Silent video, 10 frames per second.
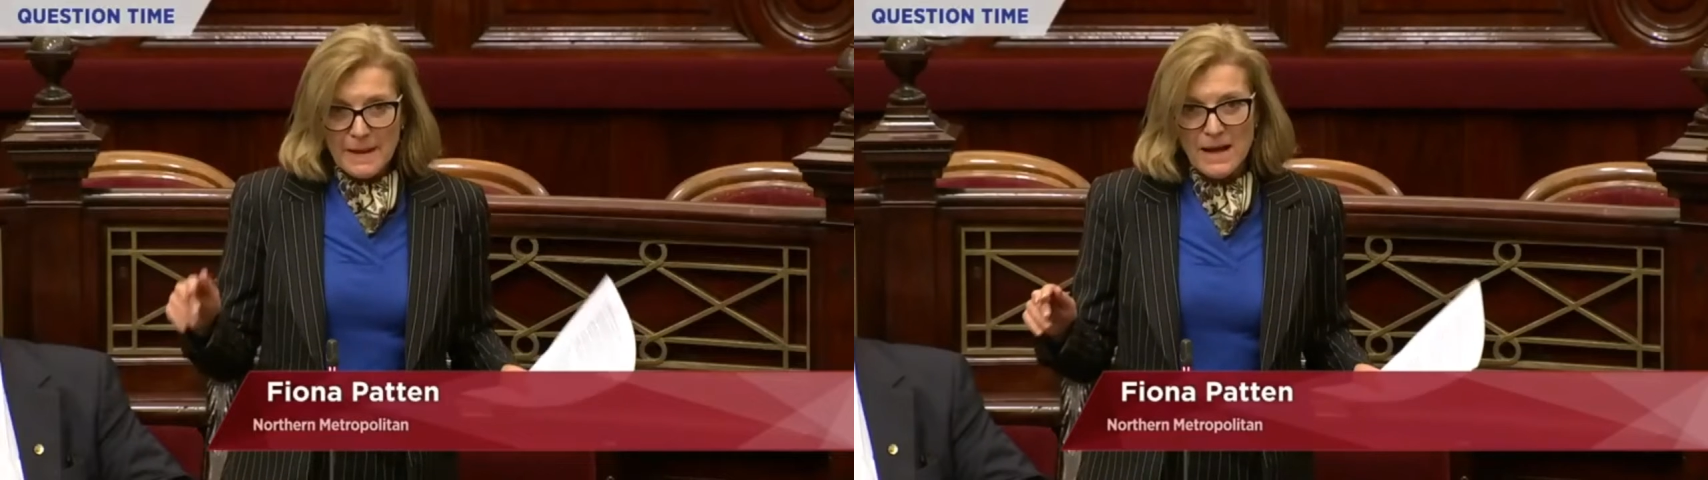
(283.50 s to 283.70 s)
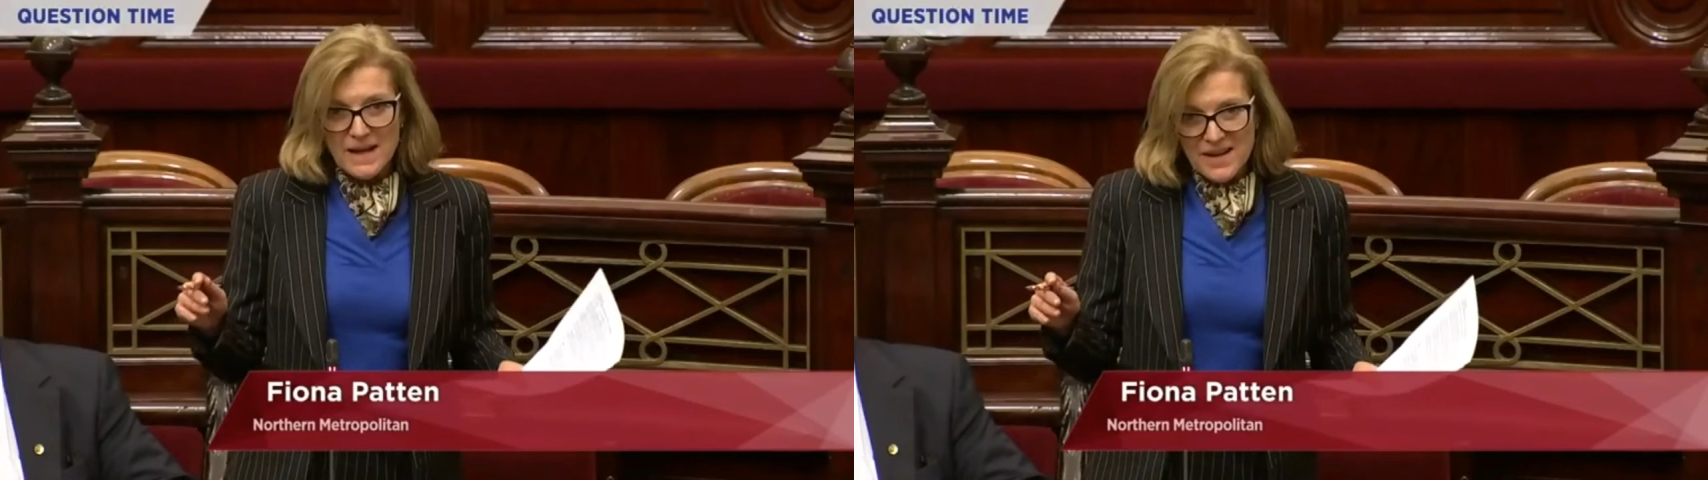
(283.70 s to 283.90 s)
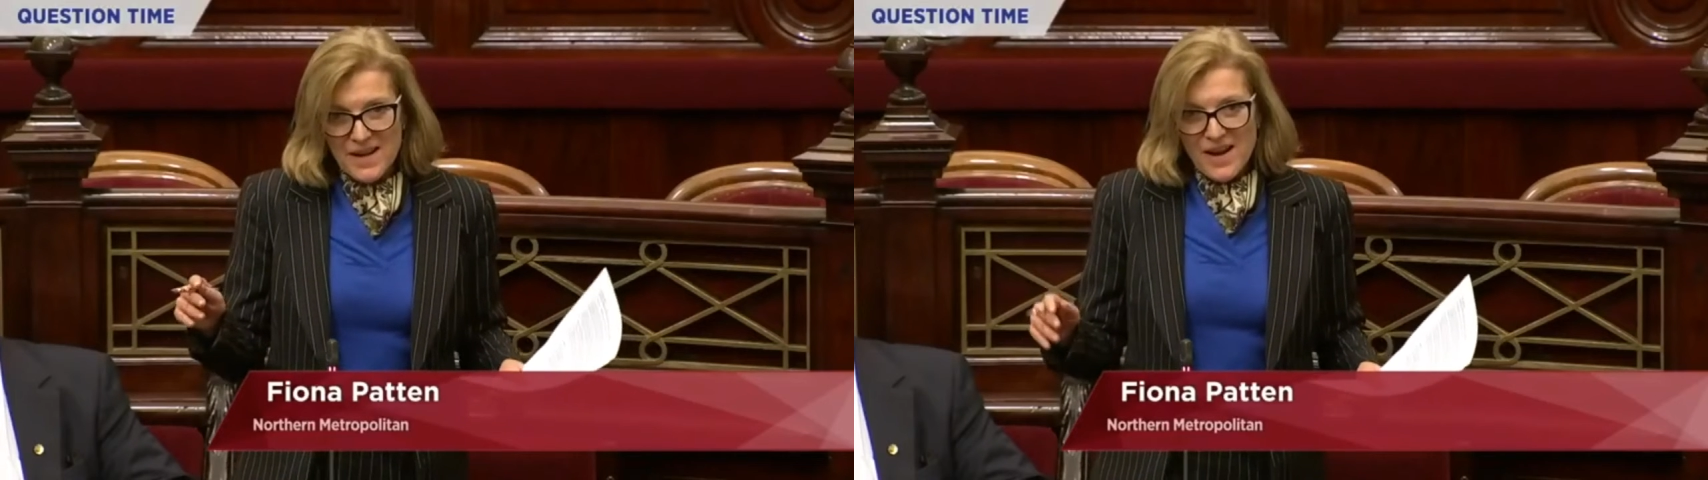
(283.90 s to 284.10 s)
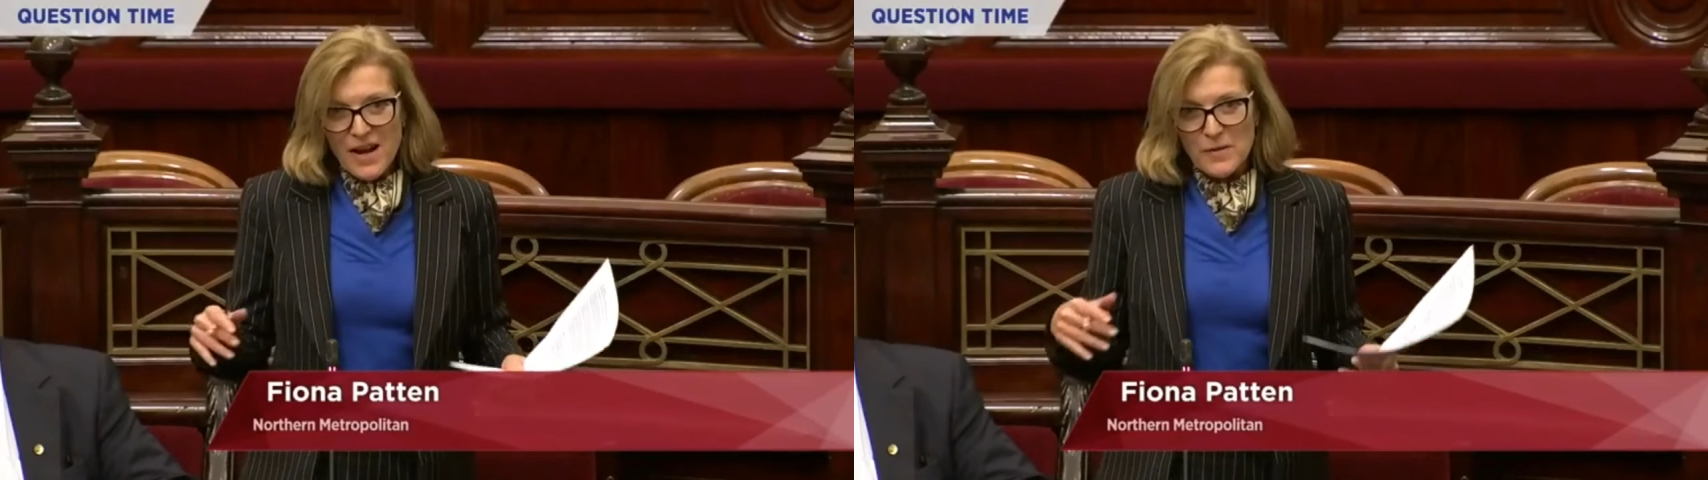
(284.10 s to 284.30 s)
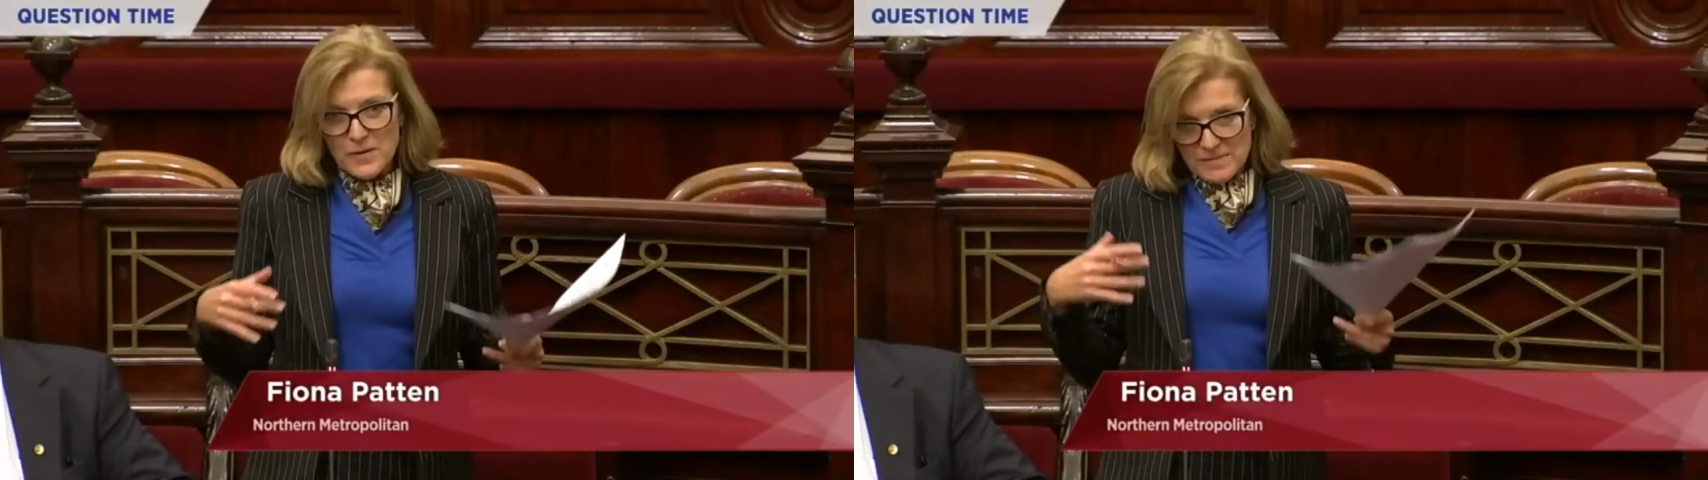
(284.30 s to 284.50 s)
I,
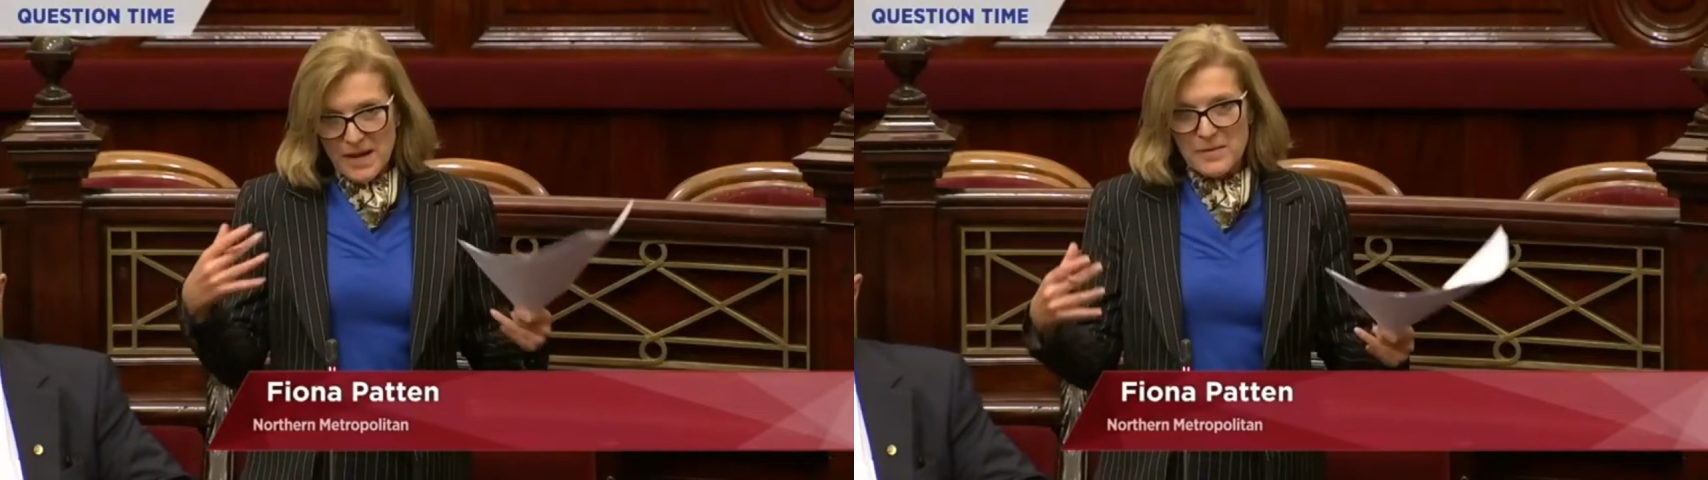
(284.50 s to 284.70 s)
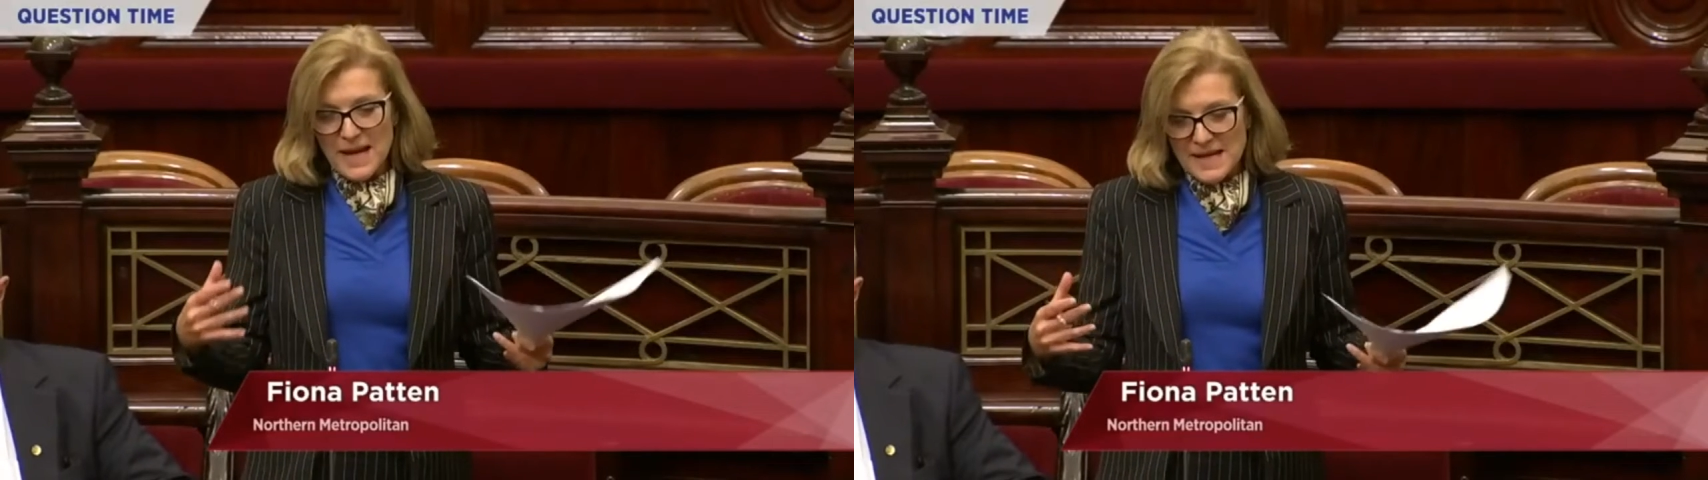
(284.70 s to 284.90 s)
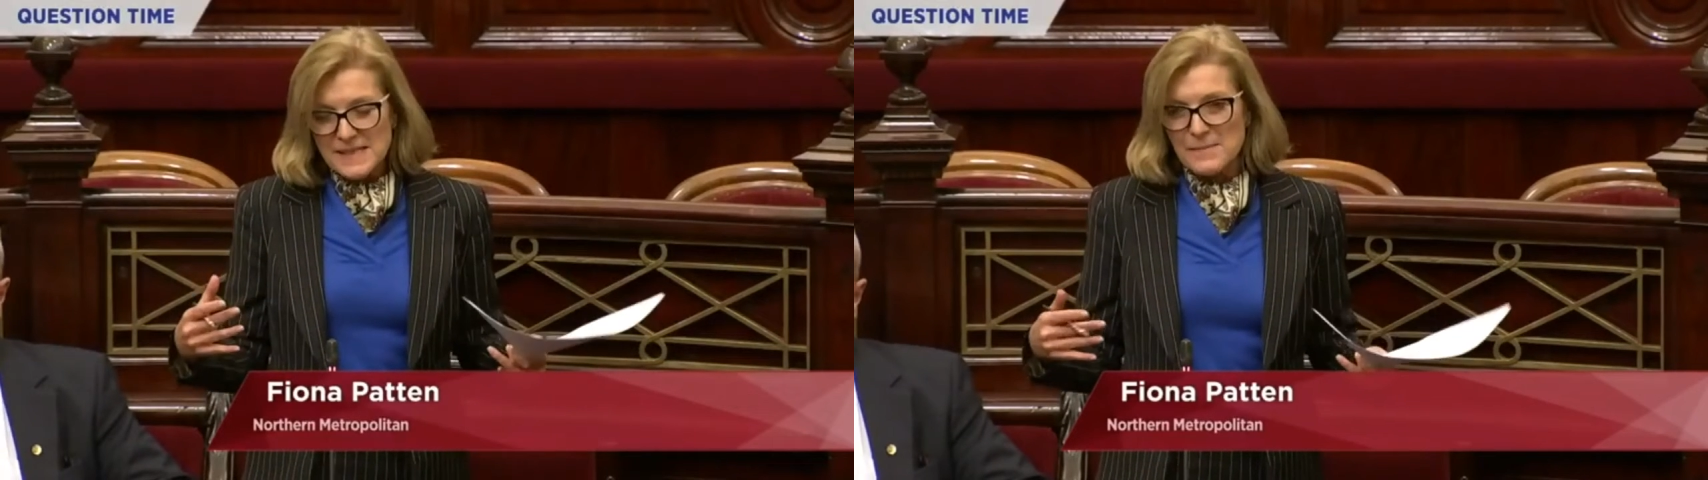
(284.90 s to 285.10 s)
I would, I would ask